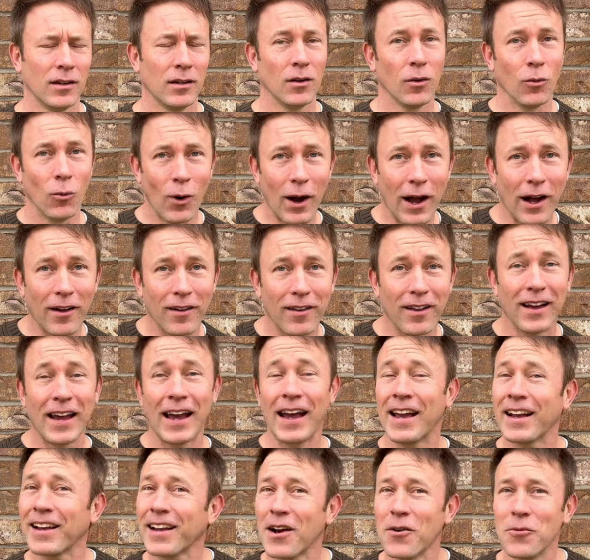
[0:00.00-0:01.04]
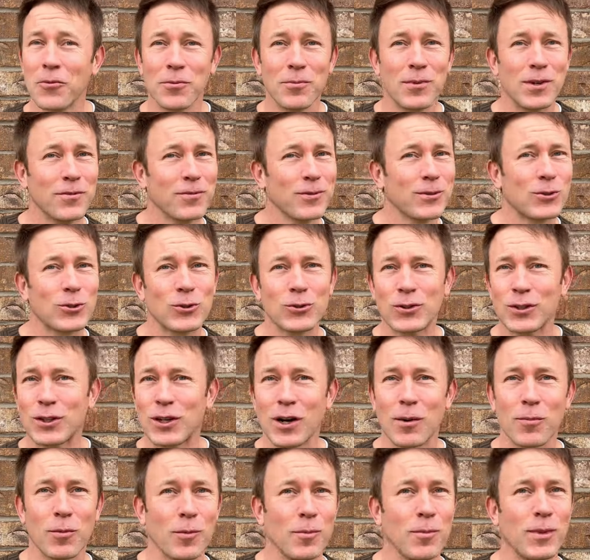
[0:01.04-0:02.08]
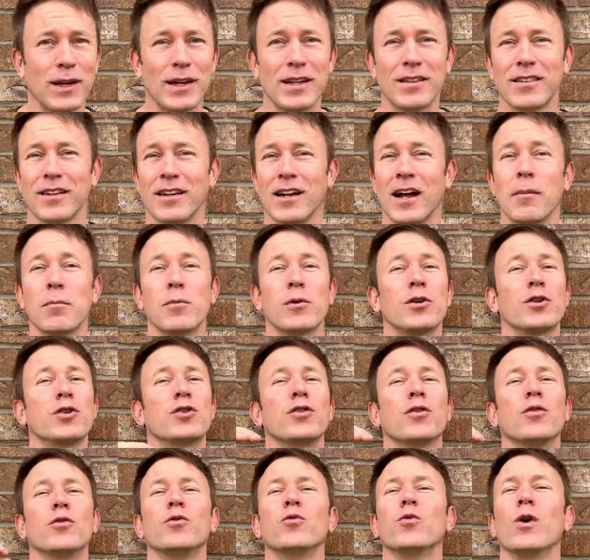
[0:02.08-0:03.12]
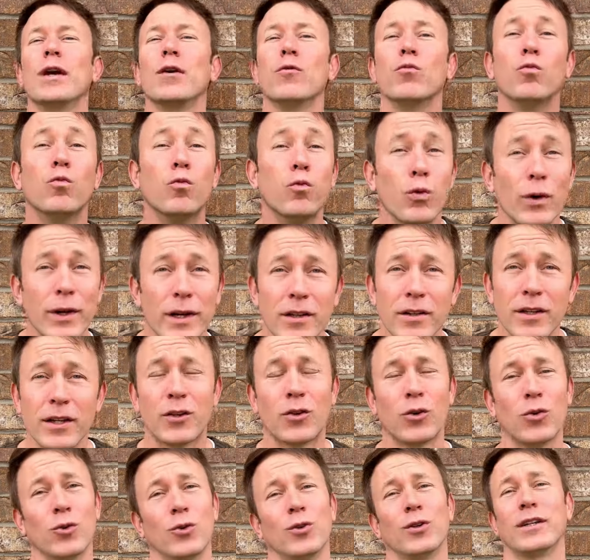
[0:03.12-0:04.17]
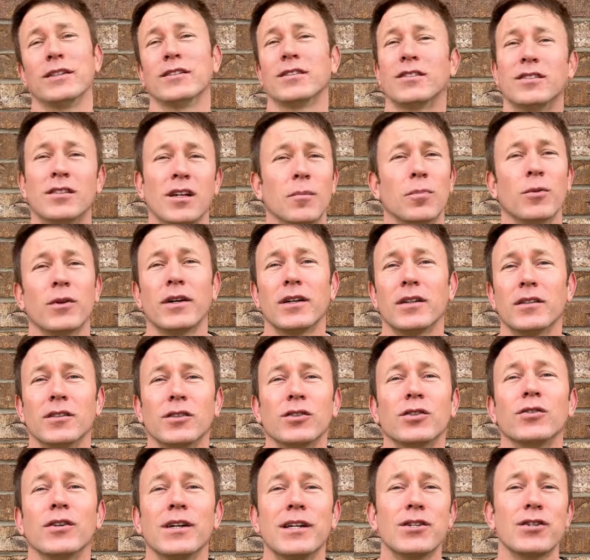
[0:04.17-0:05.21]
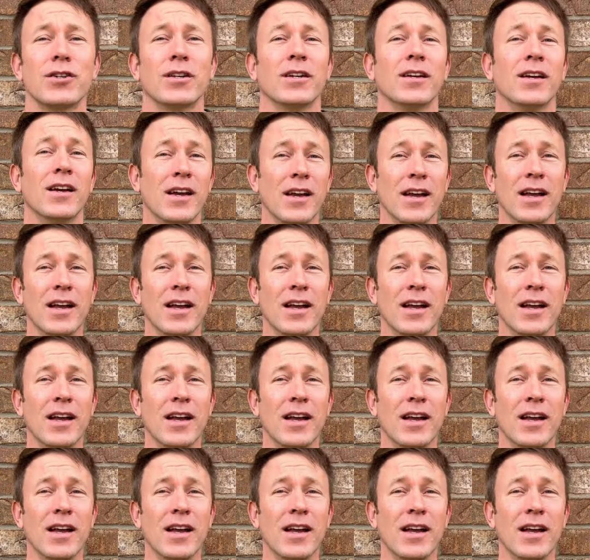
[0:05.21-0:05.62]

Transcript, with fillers: Well, hang out with me for just a couple minutes and I'm going to show you a really cool and simple illustration